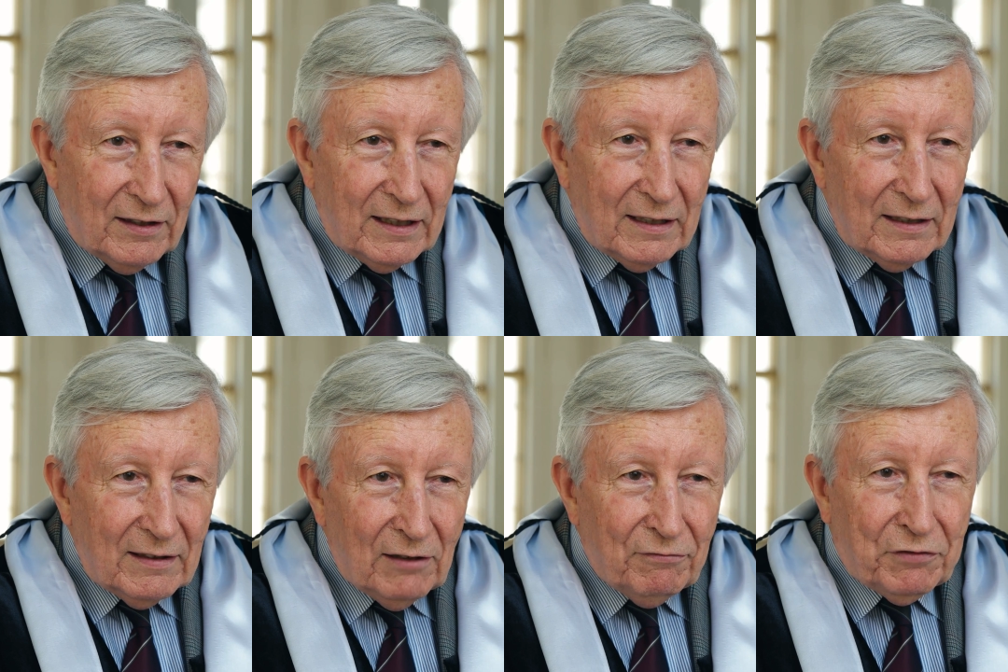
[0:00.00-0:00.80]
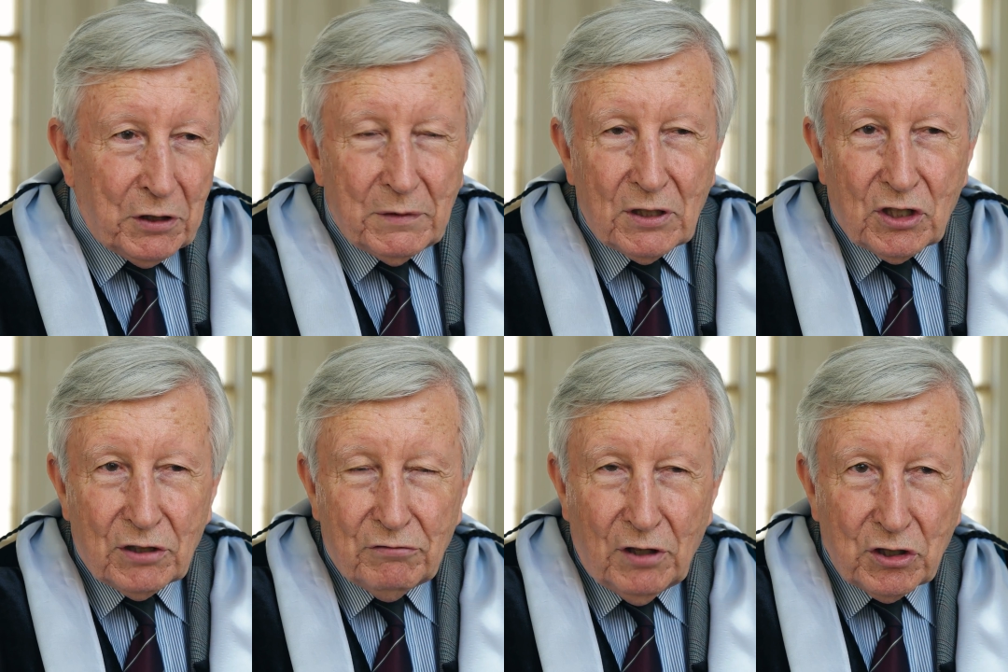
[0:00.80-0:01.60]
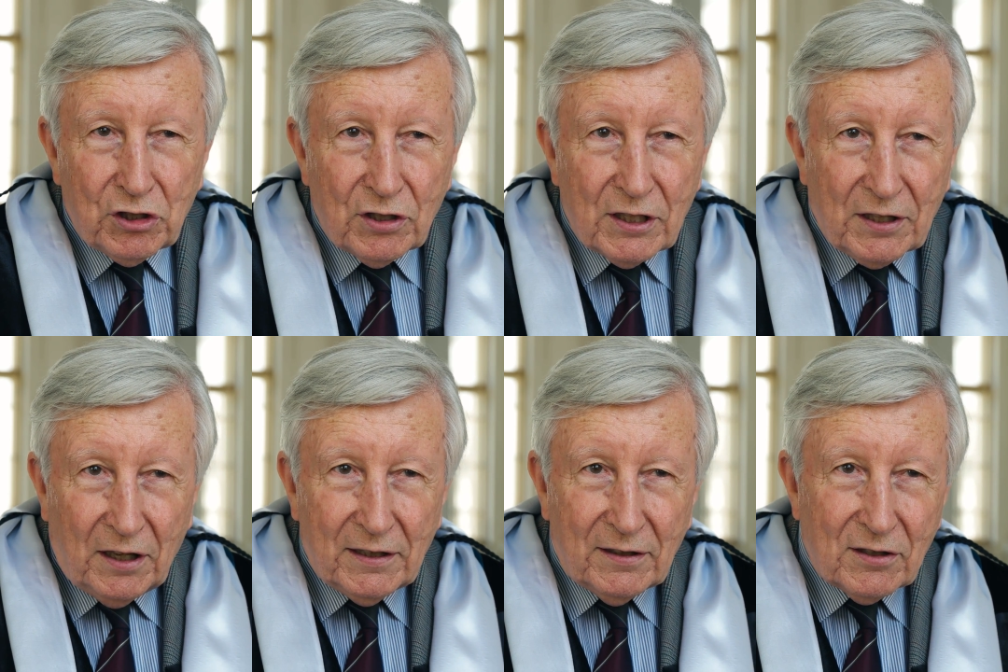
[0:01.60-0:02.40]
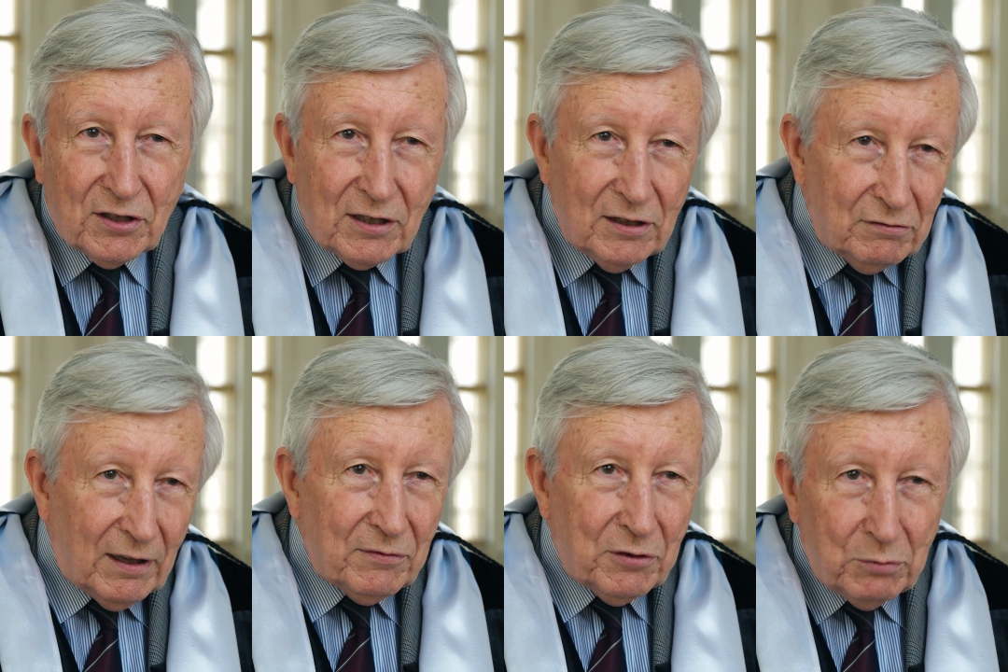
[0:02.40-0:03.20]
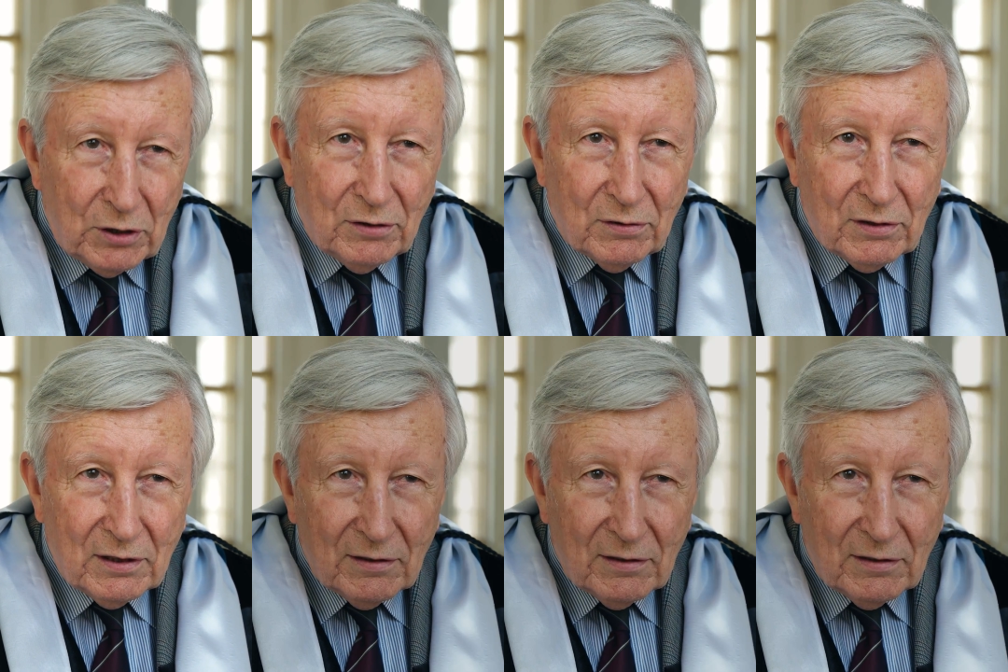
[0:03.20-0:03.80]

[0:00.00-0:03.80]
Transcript: the influence of Russian science around the world.